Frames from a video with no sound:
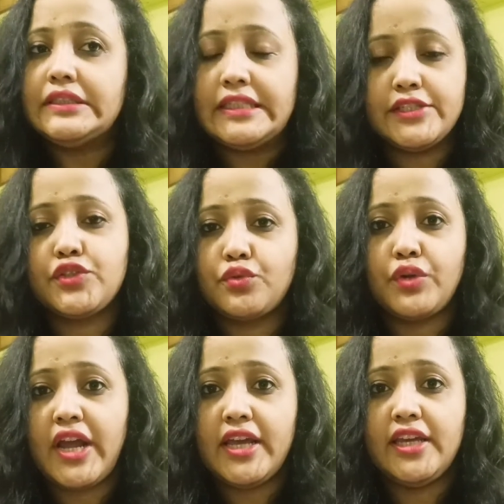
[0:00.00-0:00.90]

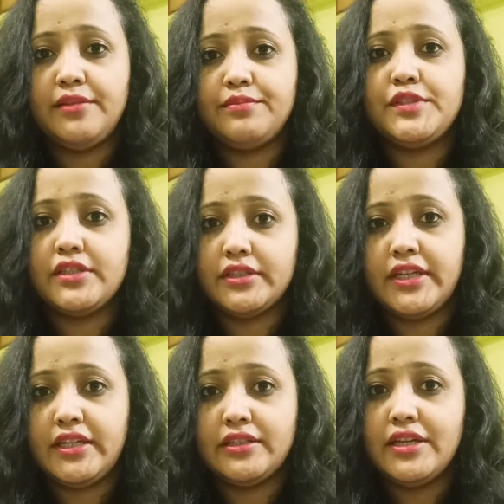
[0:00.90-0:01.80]
describe
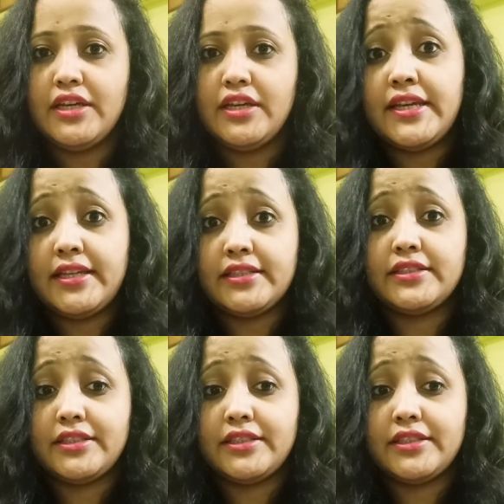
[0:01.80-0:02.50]
certain things,